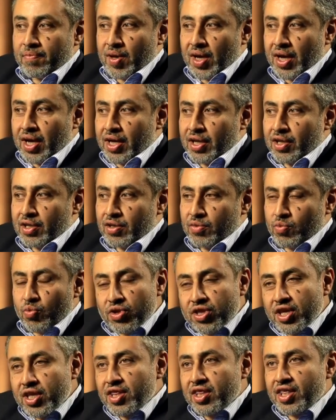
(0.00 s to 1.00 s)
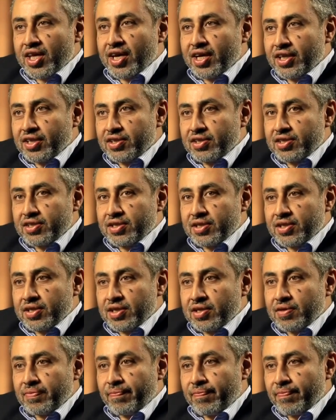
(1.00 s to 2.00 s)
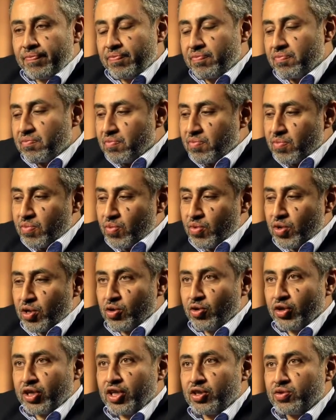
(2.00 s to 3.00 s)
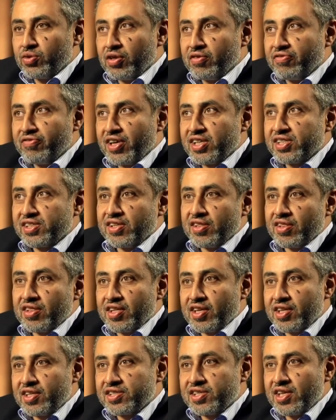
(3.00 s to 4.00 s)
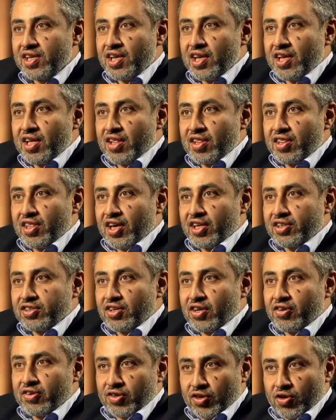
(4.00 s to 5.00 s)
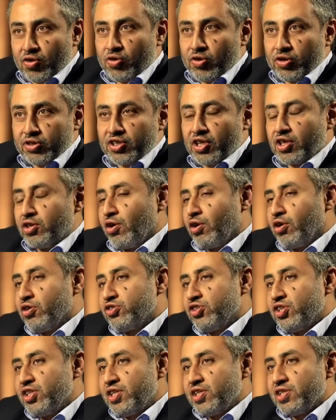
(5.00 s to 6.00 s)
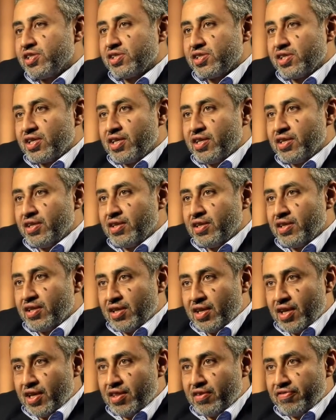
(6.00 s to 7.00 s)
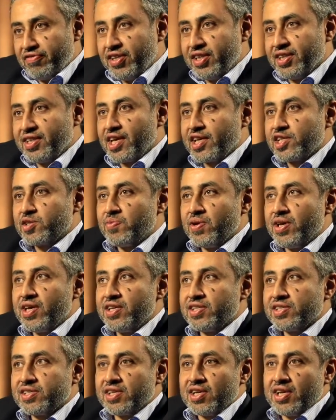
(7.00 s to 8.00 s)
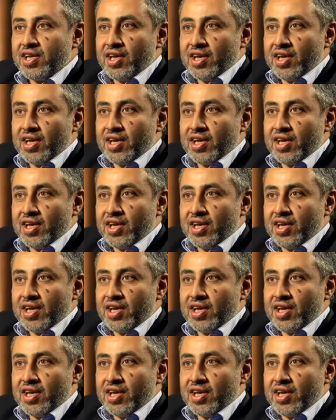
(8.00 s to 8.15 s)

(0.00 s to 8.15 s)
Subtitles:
And within that, we're looking to invest in things that are in core technologies, in the fintech space,